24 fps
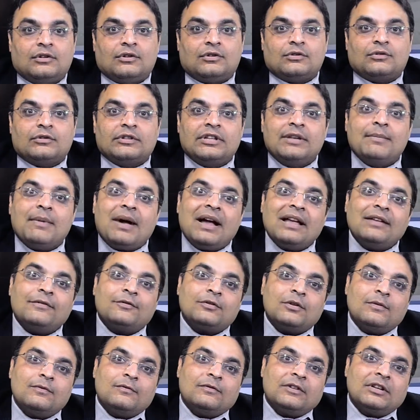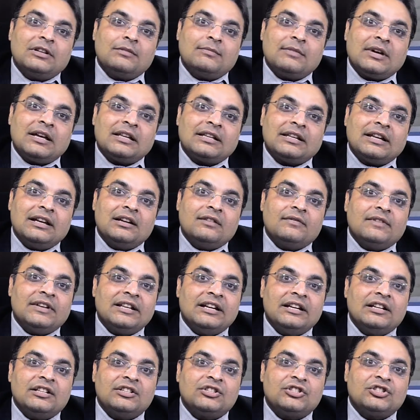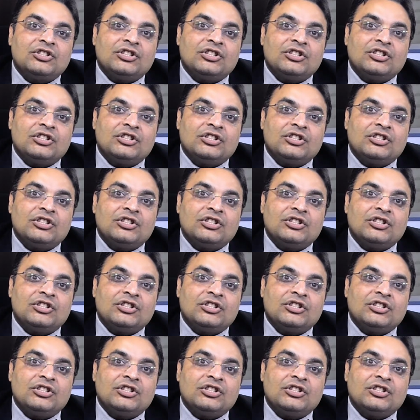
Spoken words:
So they buy from one market where it is